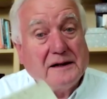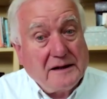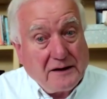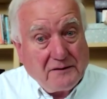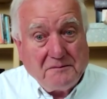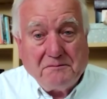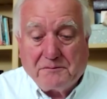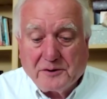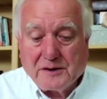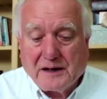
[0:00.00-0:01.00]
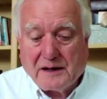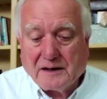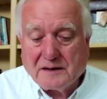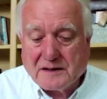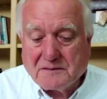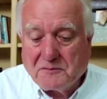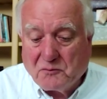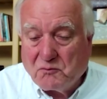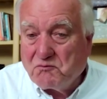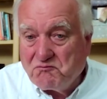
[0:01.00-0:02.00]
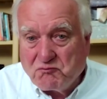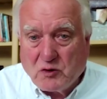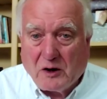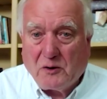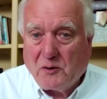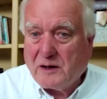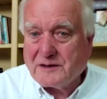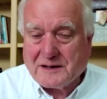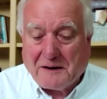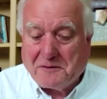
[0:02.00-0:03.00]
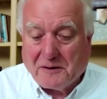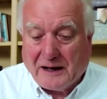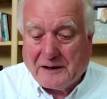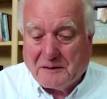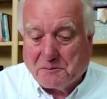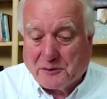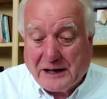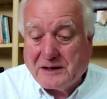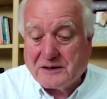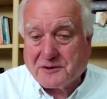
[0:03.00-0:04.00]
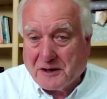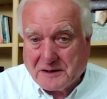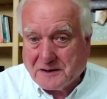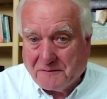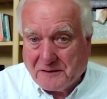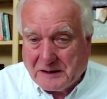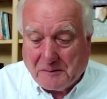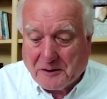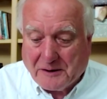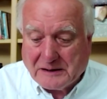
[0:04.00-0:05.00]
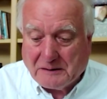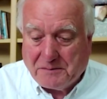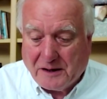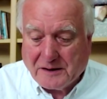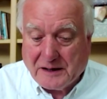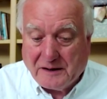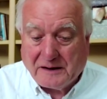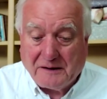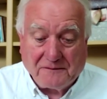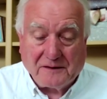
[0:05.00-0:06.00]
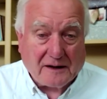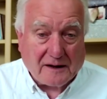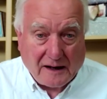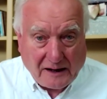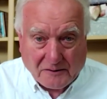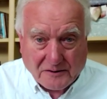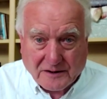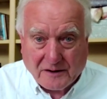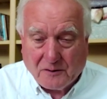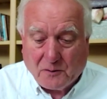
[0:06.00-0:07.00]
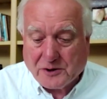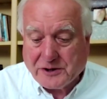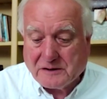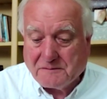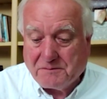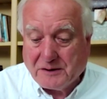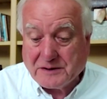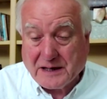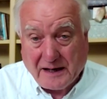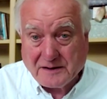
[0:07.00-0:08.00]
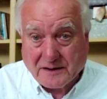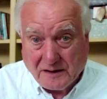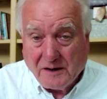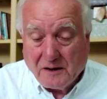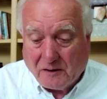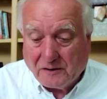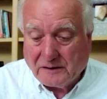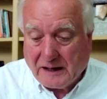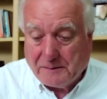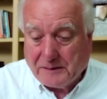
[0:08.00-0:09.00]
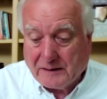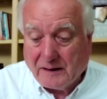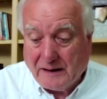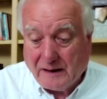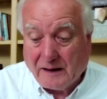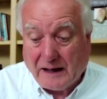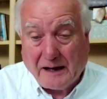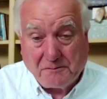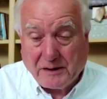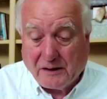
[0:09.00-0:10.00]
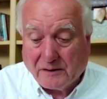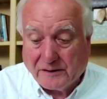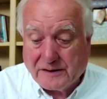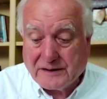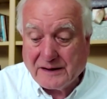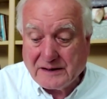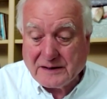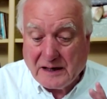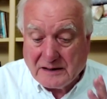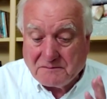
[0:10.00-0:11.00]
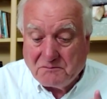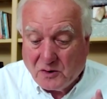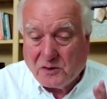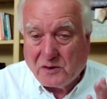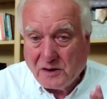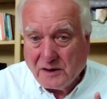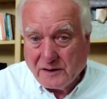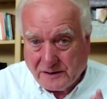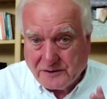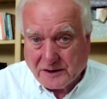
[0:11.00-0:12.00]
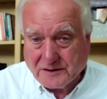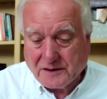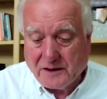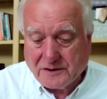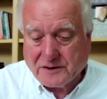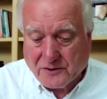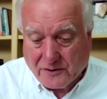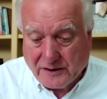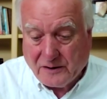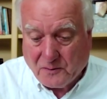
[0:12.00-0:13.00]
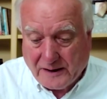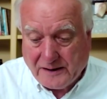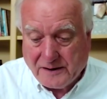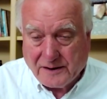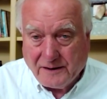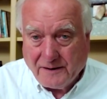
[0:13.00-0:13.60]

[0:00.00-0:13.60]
Given Brookings' role as, if you like, the brains trust of the Democratic Party, and given the clout that the Washington Post has on Capitol Hill and beyond, this is more than just a straw in the wind.